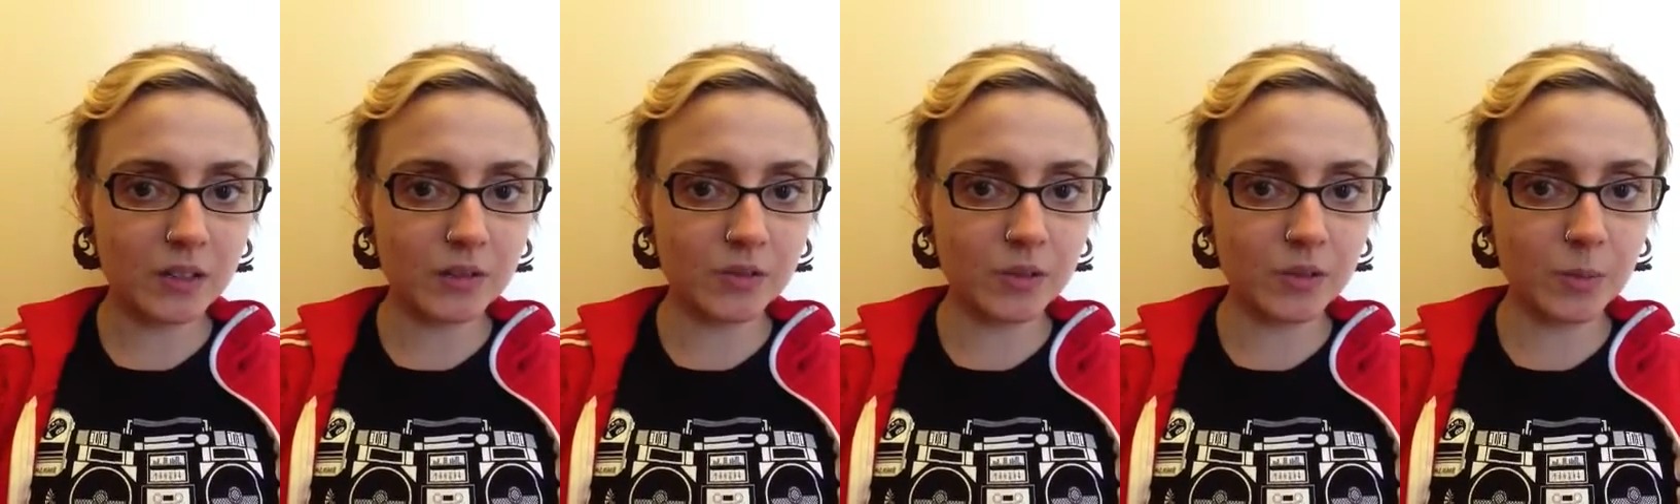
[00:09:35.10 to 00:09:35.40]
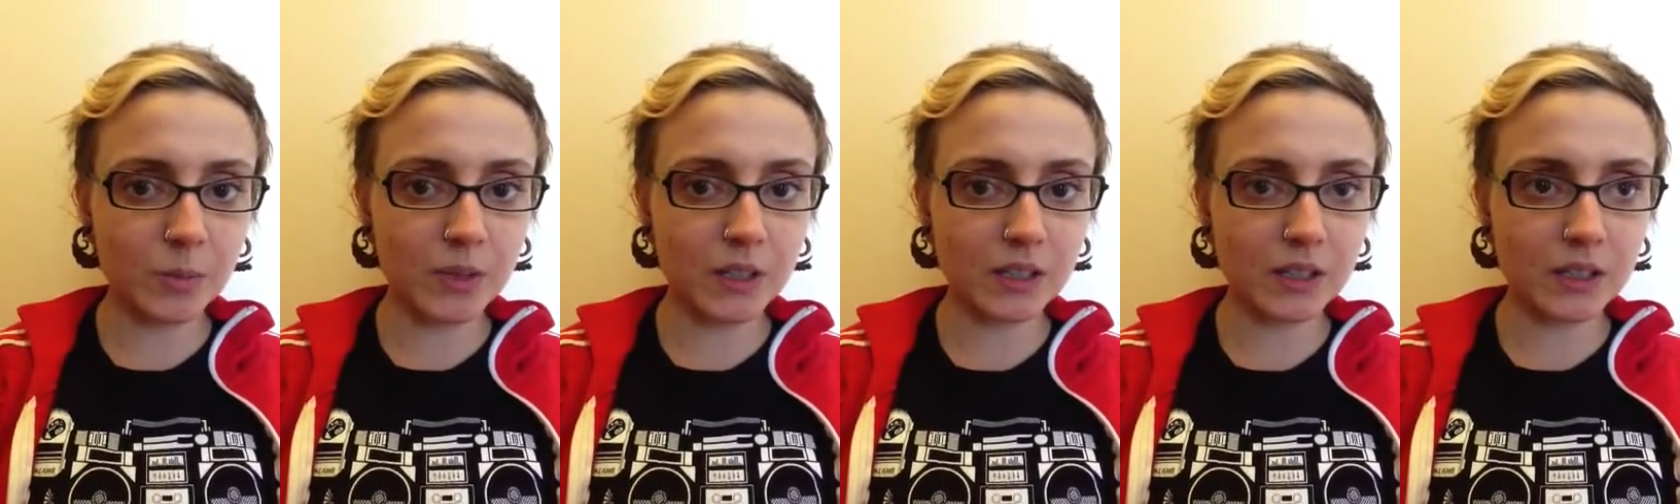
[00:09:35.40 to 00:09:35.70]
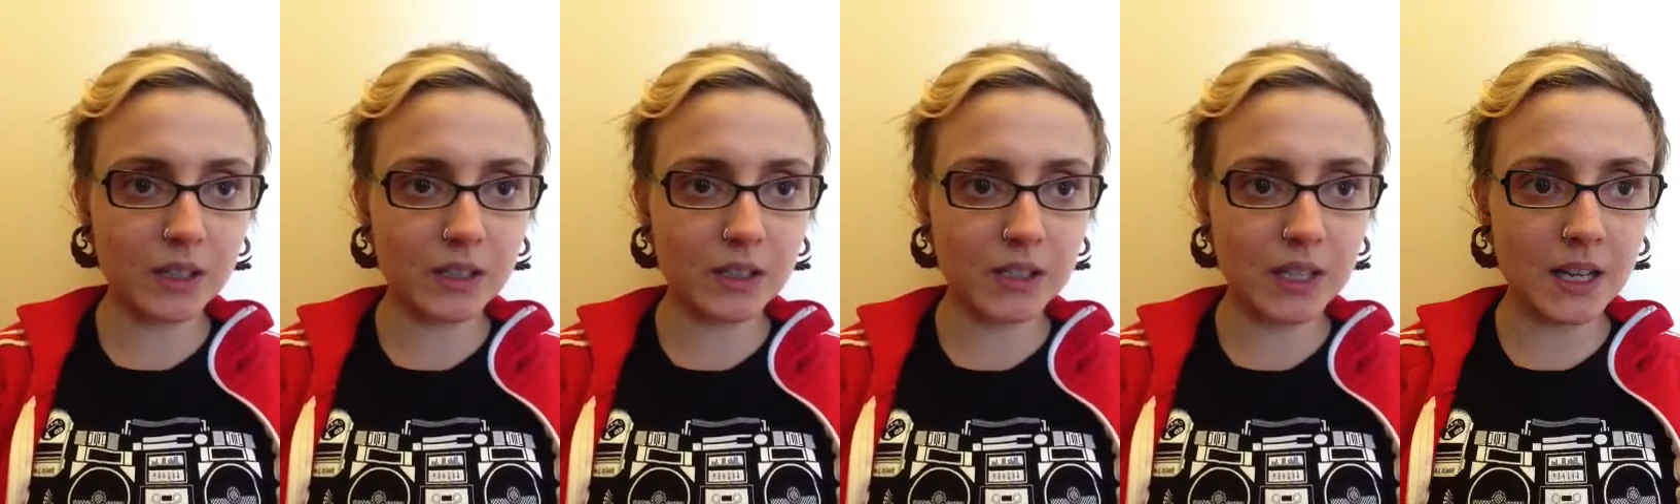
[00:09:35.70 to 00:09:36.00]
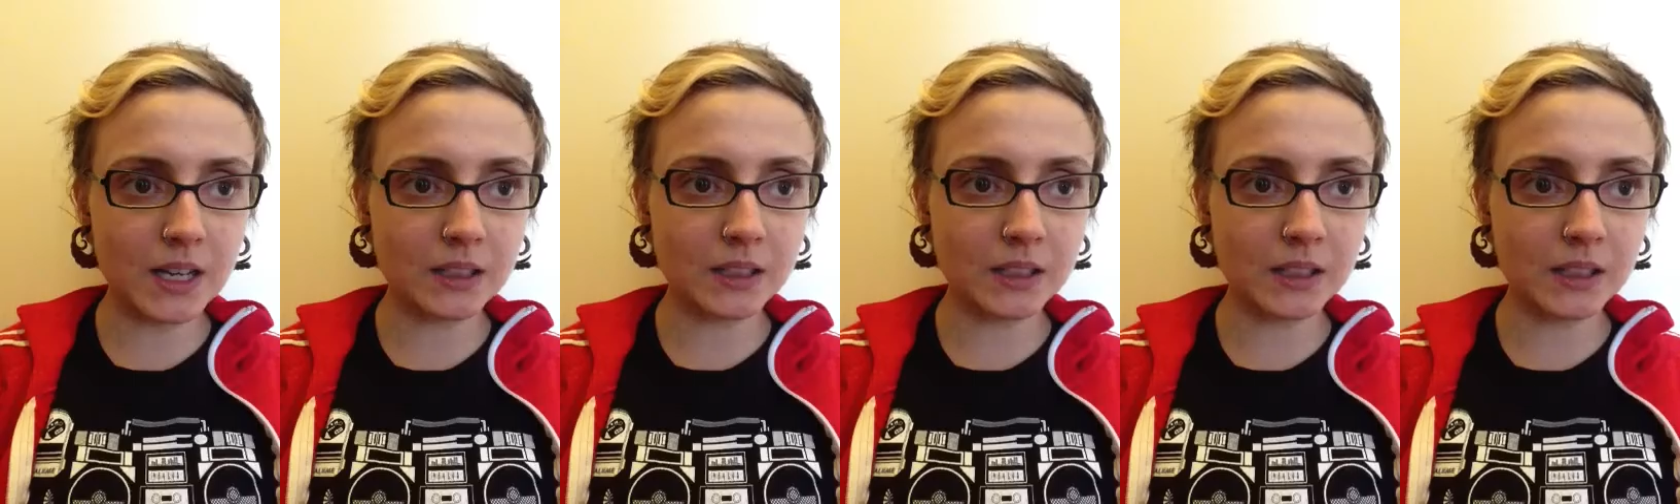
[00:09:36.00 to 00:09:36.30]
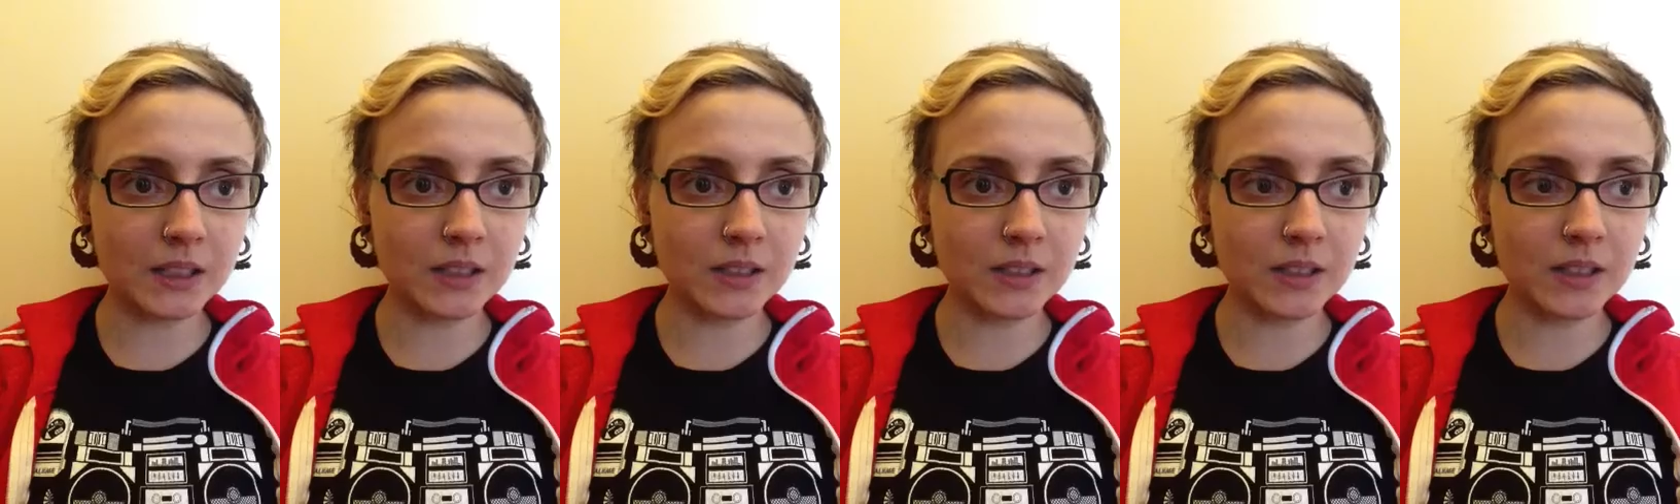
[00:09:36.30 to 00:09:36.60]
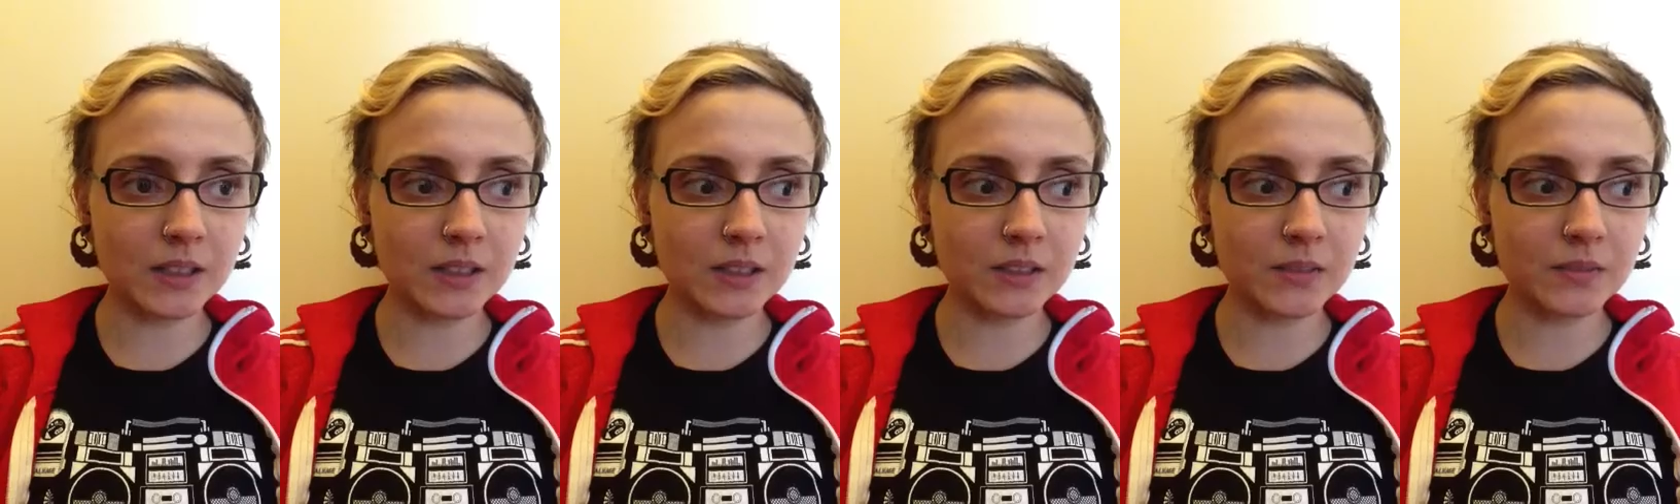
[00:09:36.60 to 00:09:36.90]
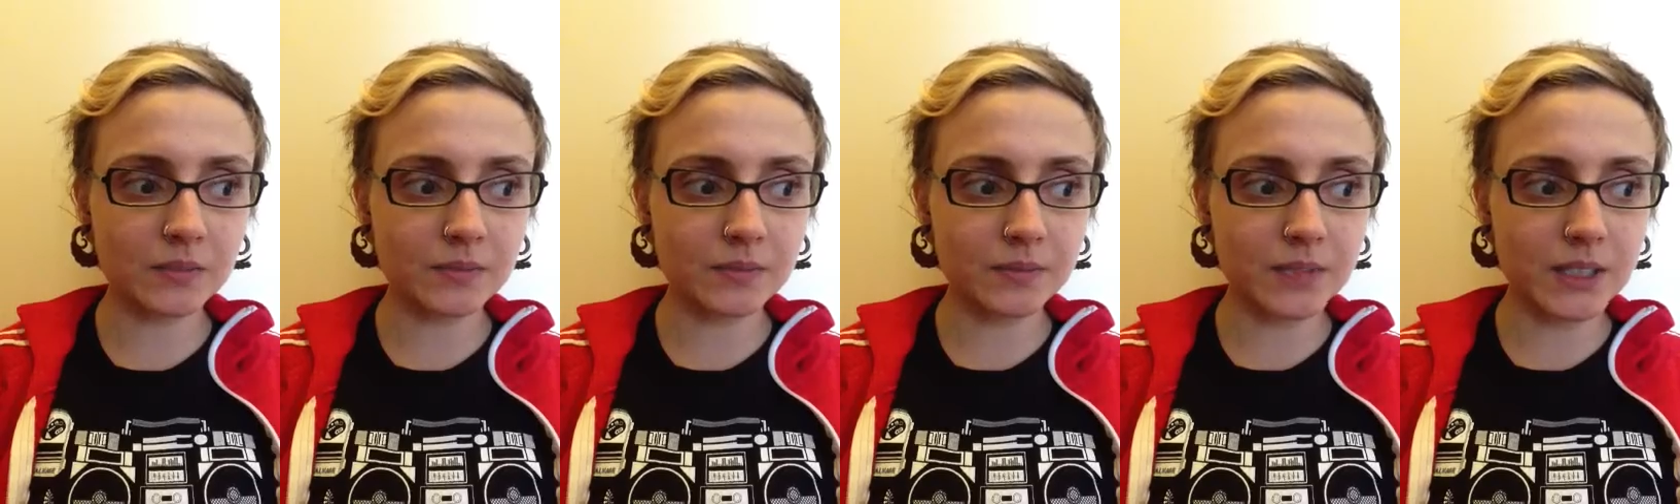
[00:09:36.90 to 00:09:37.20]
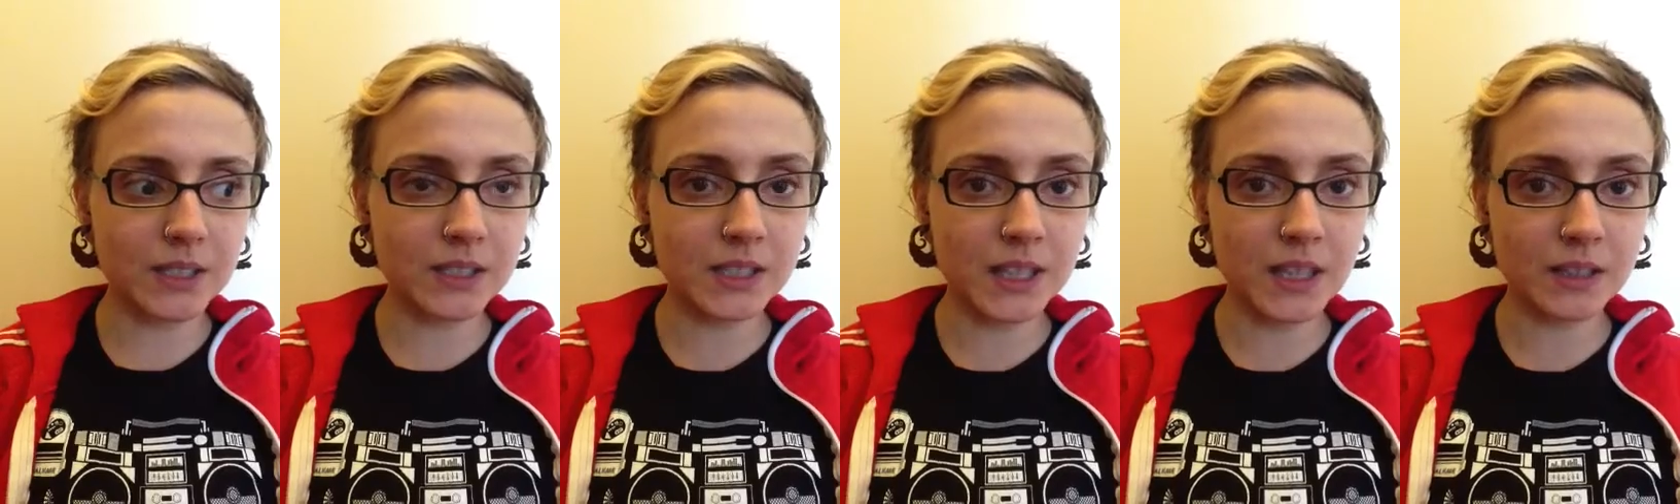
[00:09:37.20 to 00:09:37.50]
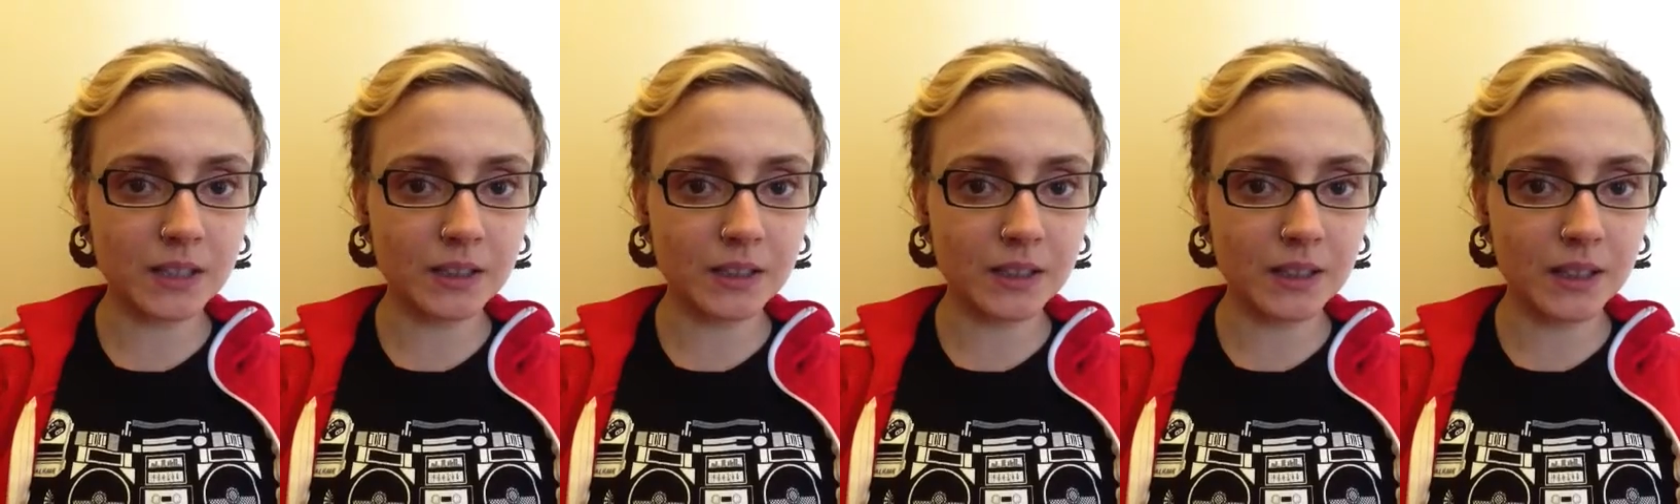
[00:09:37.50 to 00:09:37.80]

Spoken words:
for being the exact, standard